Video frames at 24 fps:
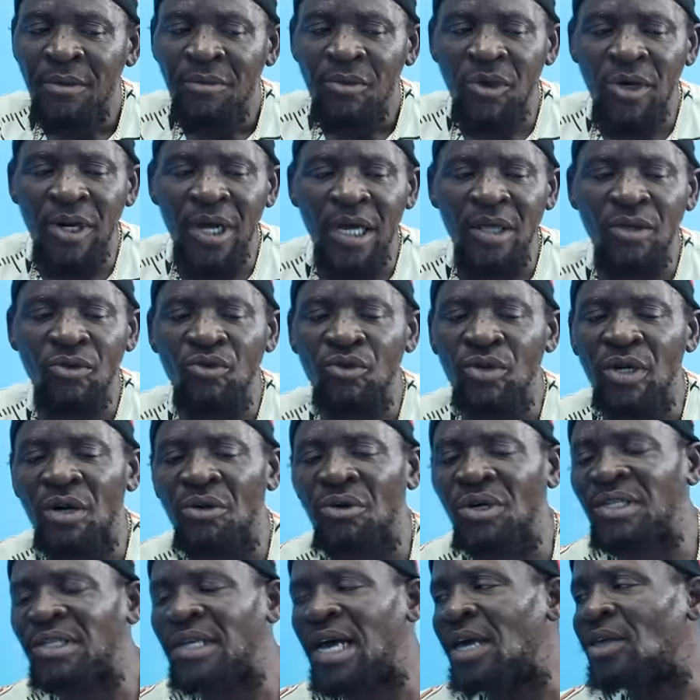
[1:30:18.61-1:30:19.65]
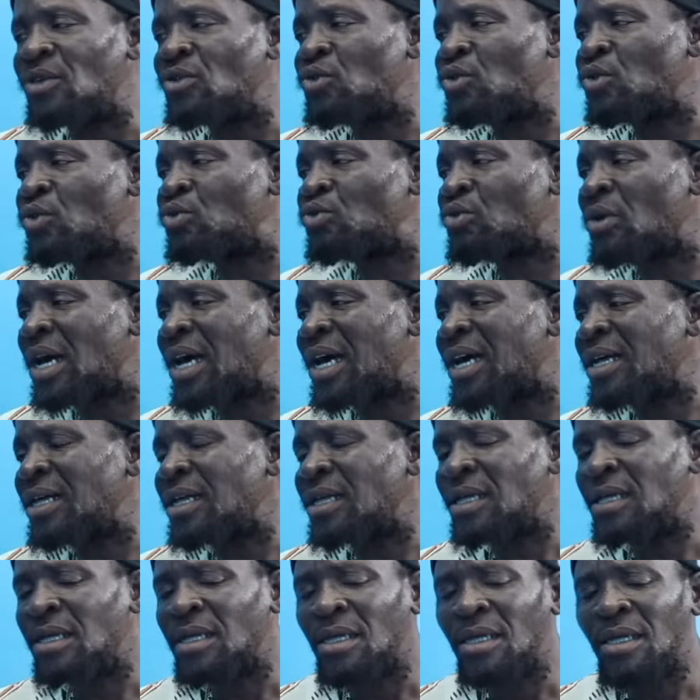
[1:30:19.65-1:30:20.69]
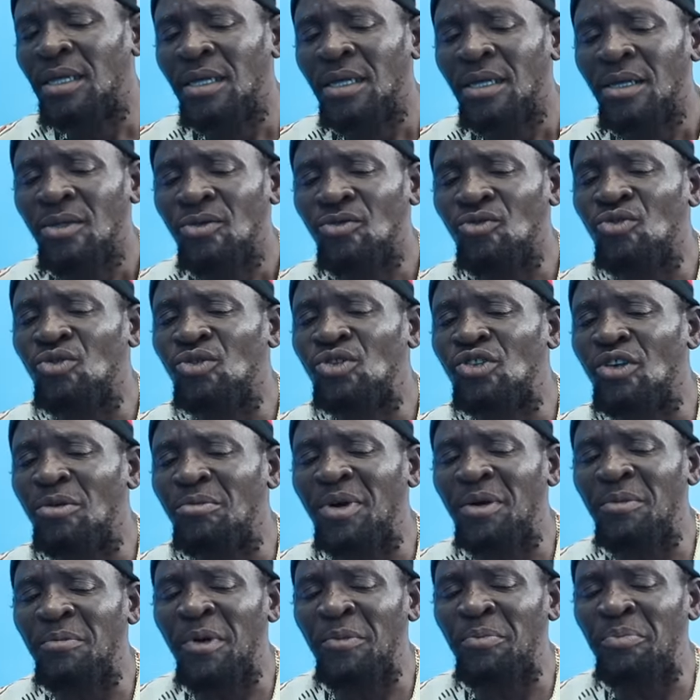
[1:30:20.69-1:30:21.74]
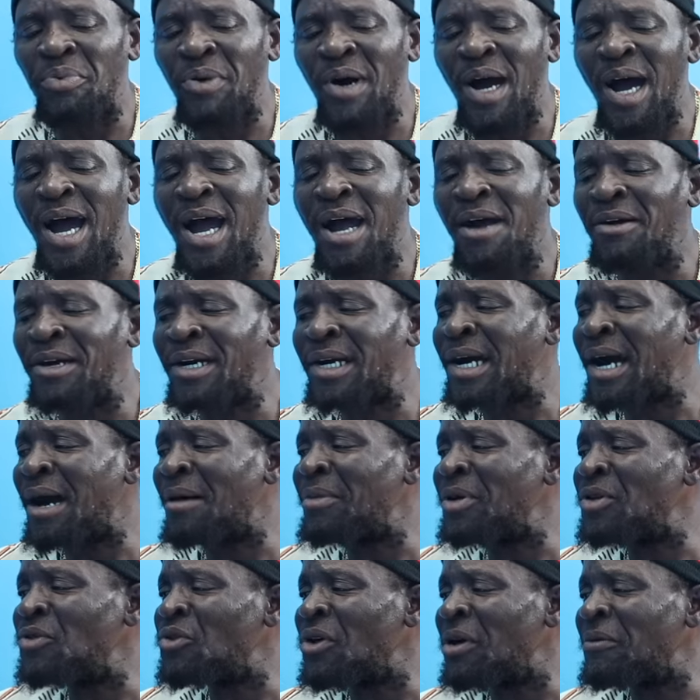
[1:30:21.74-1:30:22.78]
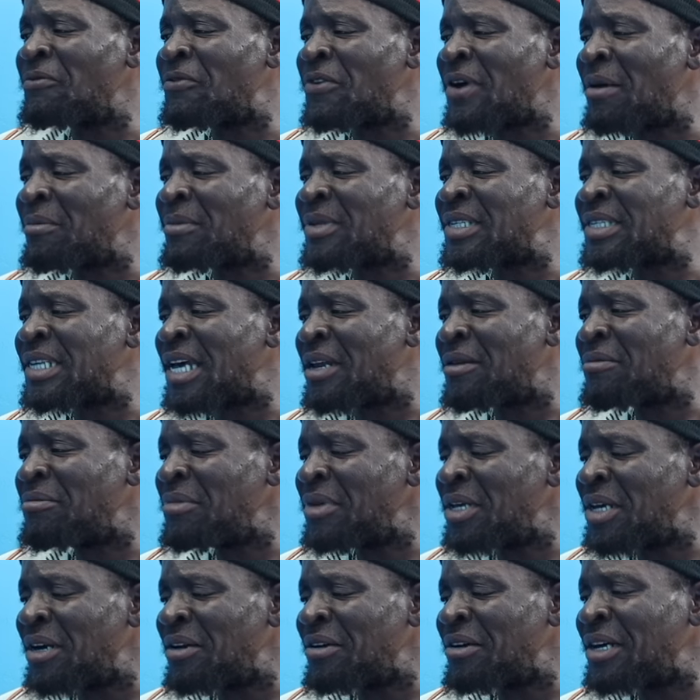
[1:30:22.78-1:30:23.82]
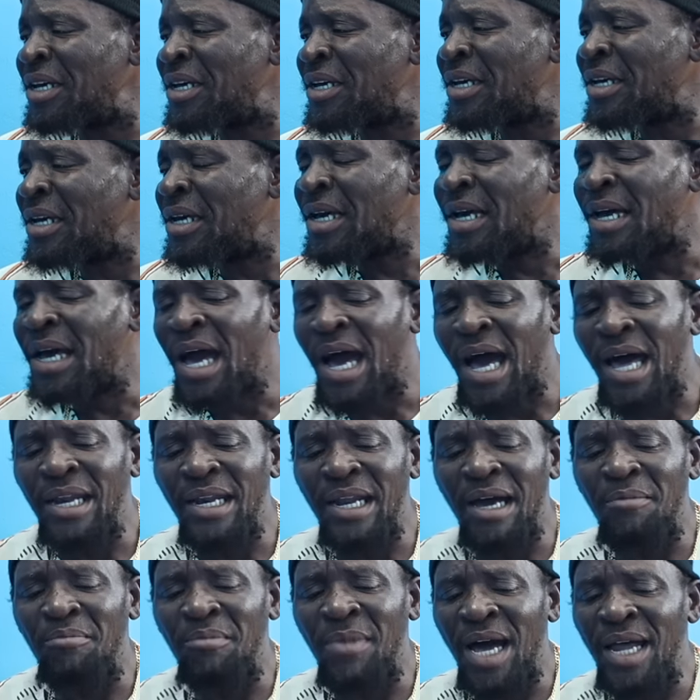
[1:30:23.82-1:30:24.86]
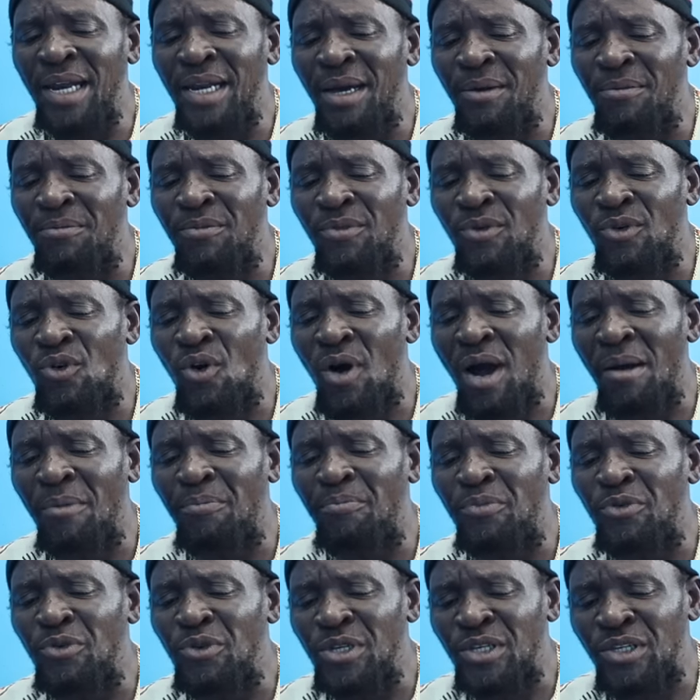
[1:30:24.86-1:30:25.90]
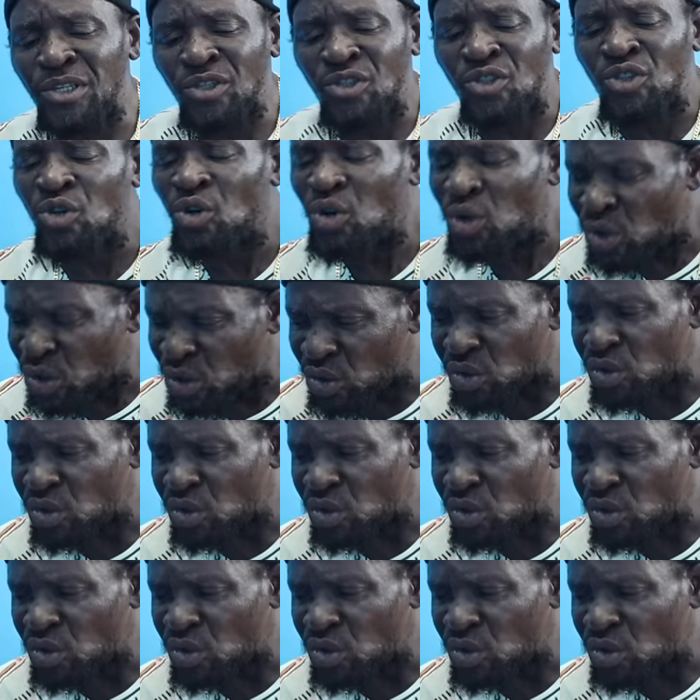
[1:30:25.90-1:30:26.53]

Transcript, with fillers: But then you, there was a youth where used to remember prior, coming when from St. Mary. Mary. Mm. And then man go to prison too.